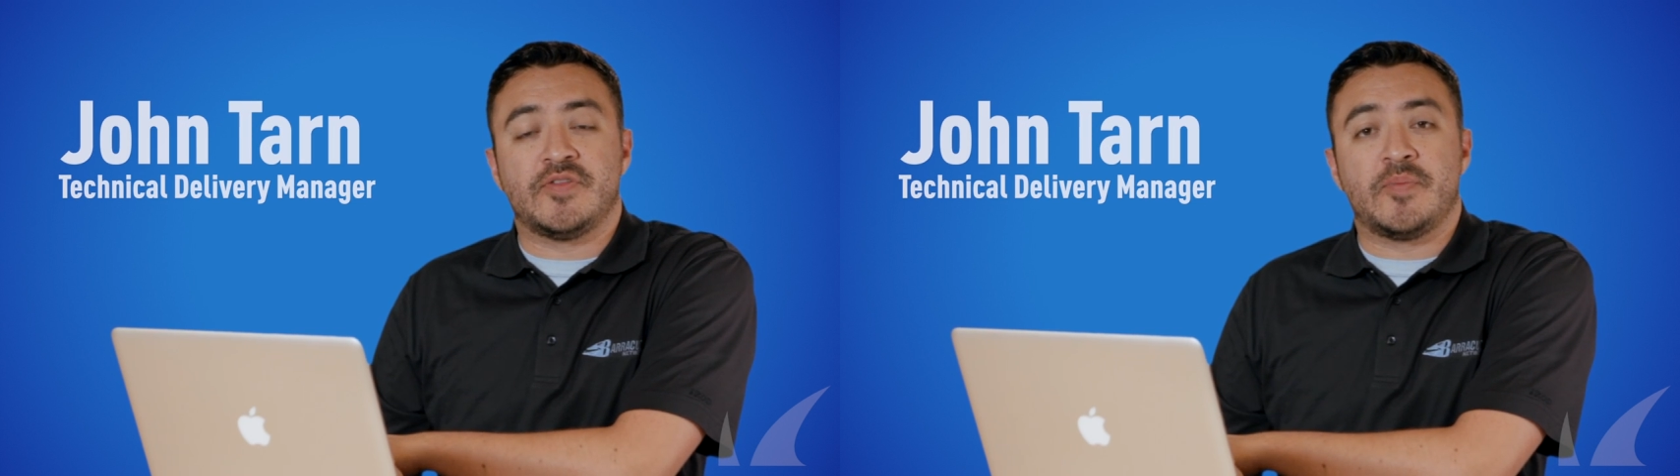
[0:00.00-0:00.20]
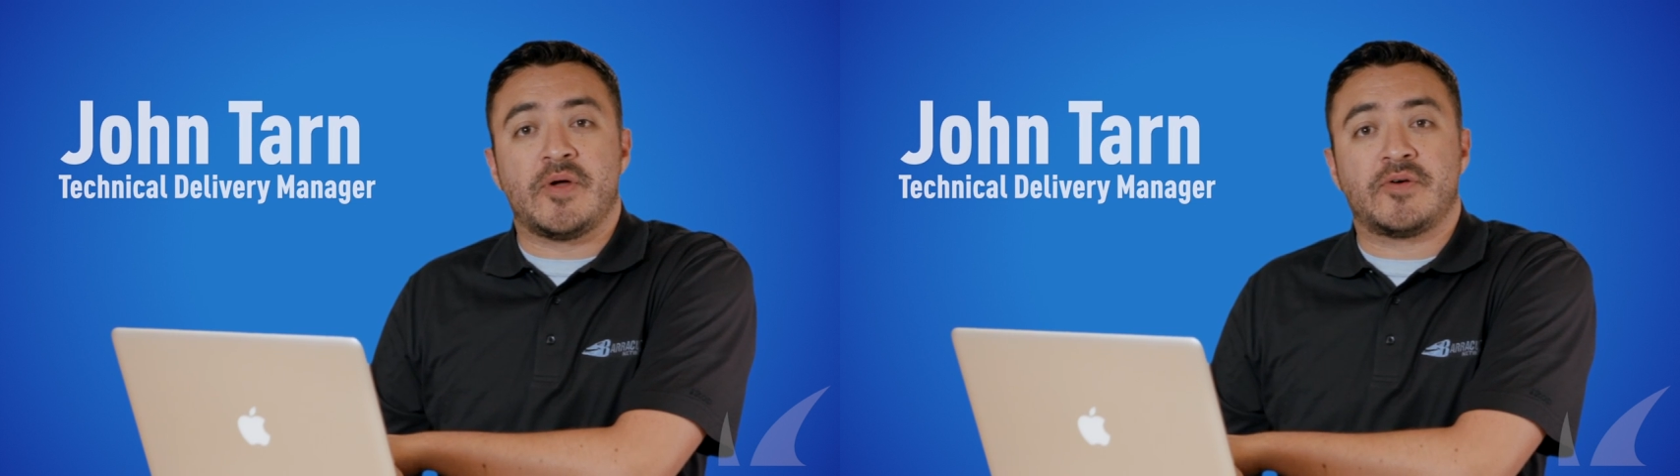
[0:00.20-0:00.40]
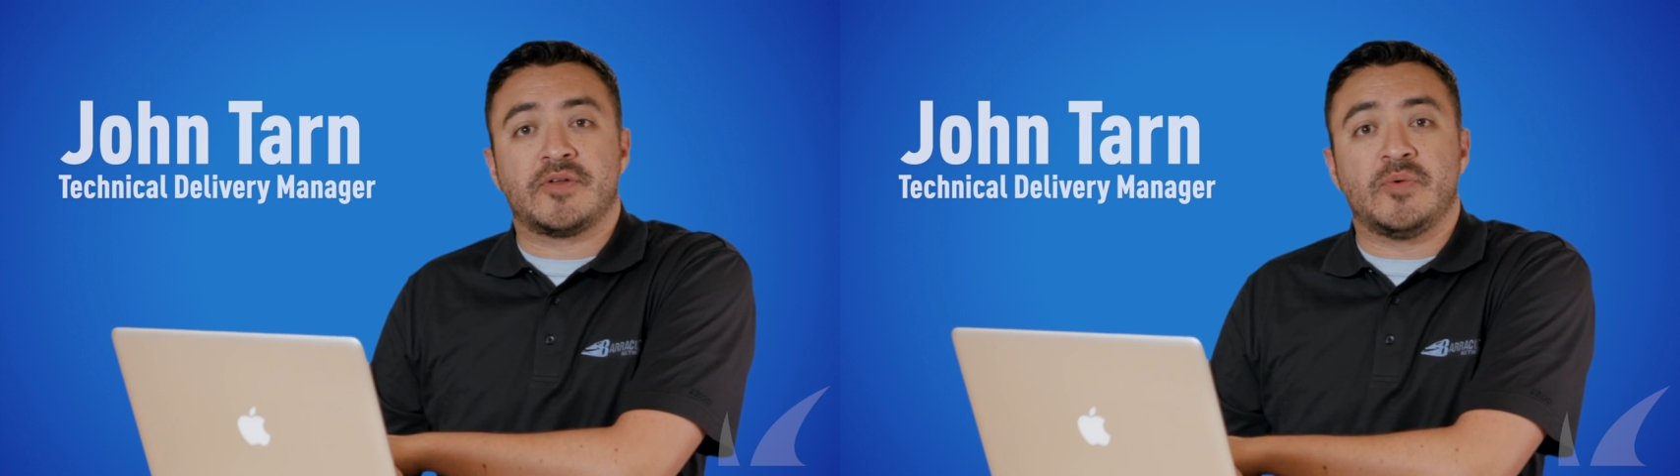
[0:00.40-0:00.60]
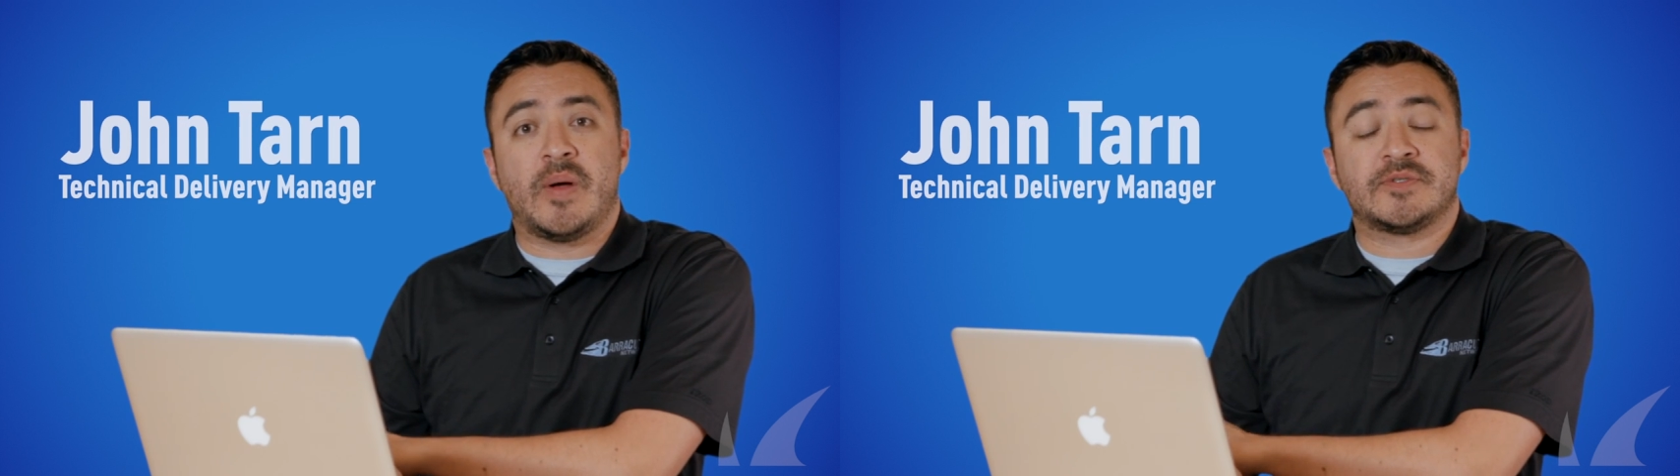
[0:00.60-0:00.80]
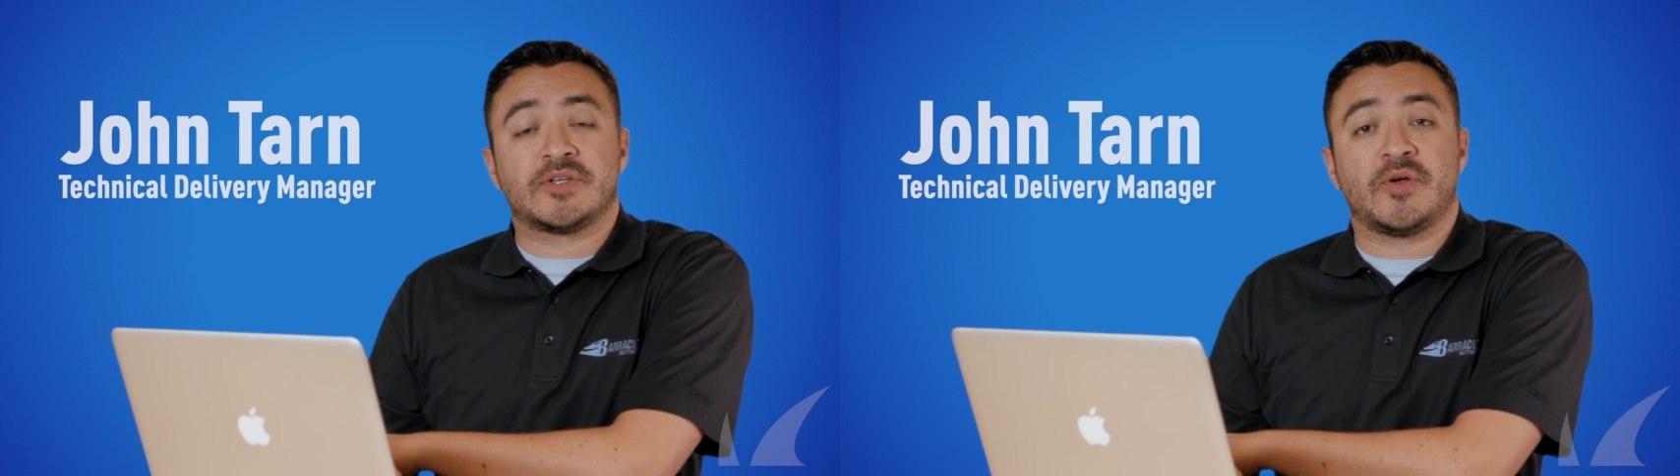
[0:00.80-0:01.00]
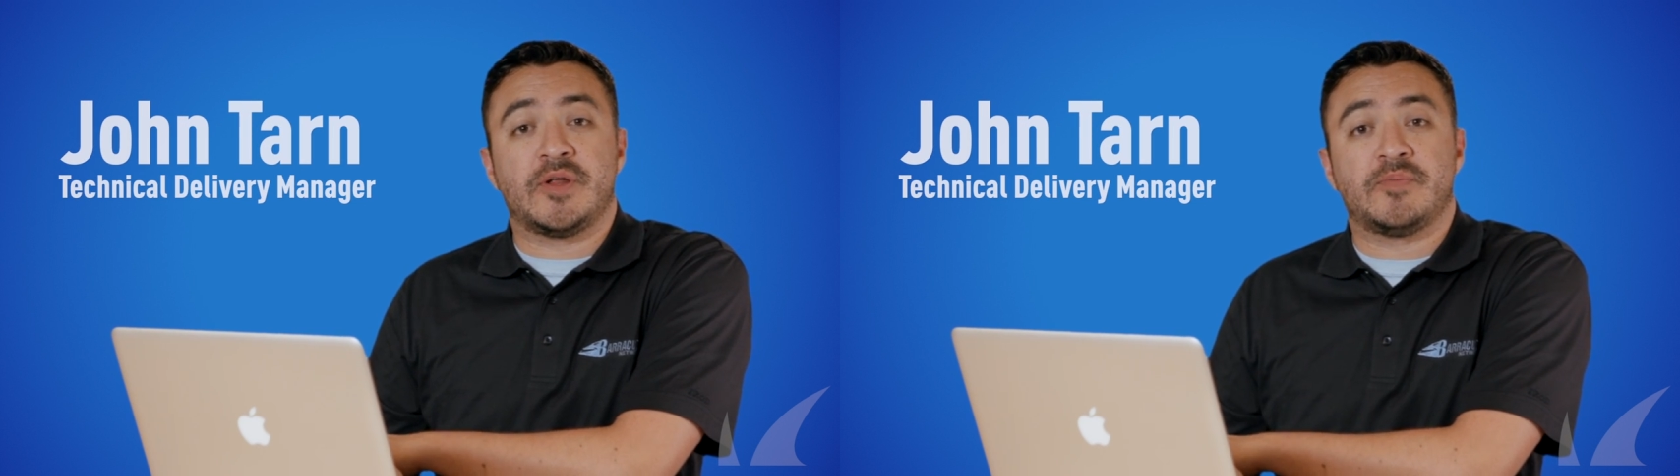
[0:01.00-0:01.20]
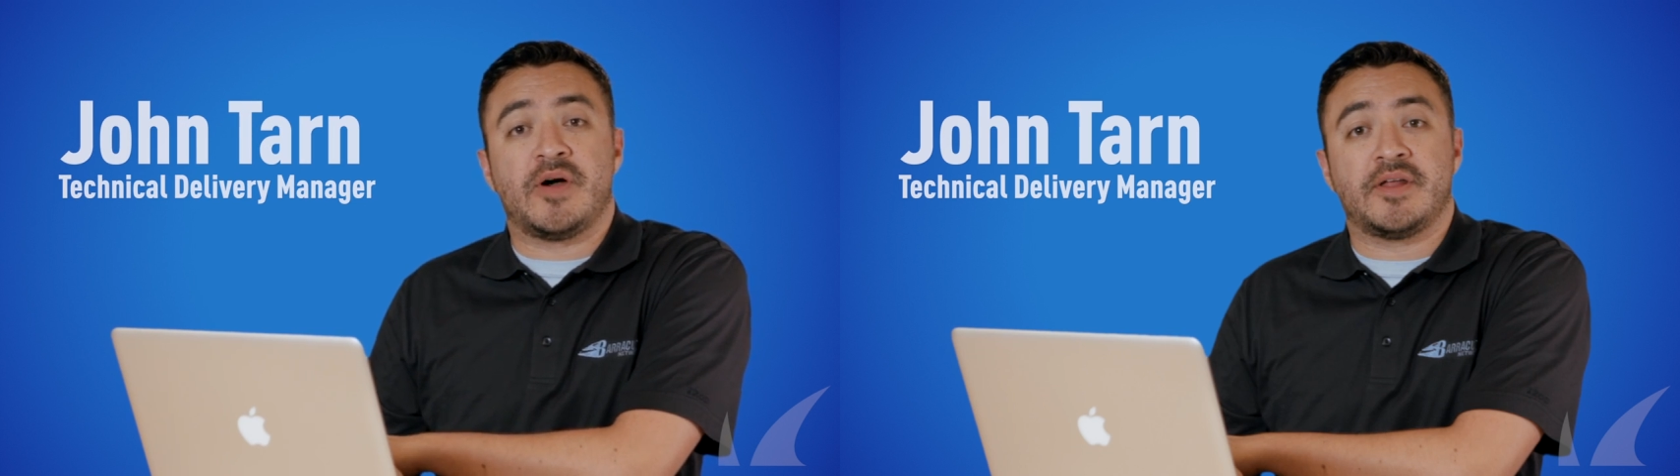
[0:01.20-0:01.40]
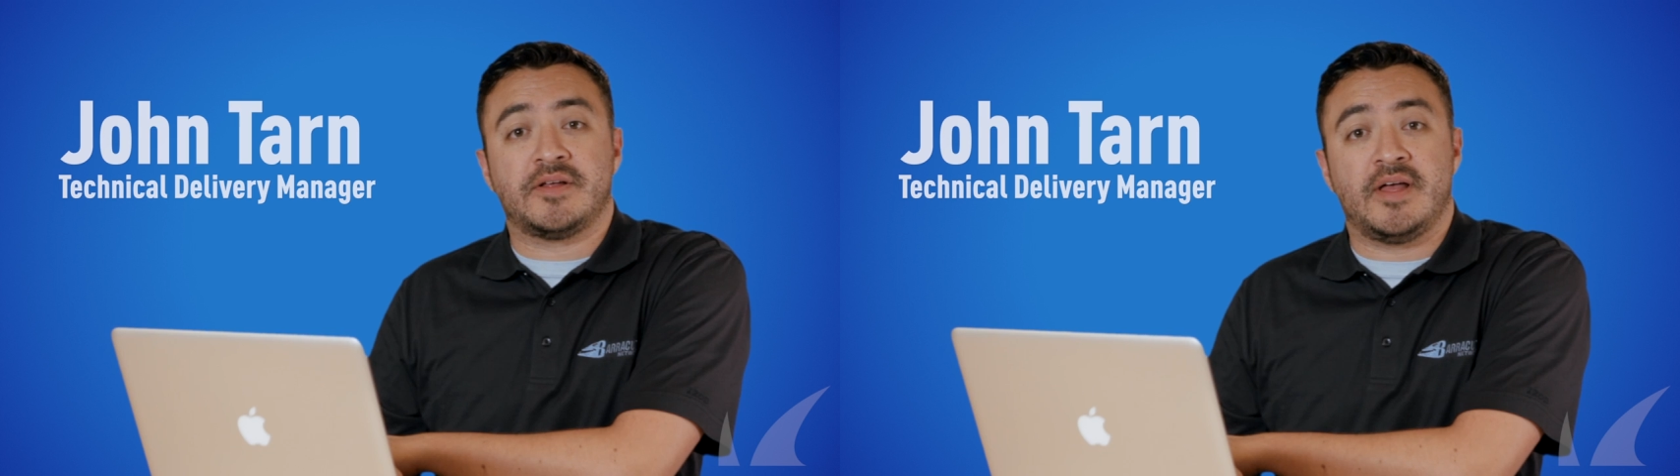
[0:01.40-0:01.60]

of the Barracuda web security product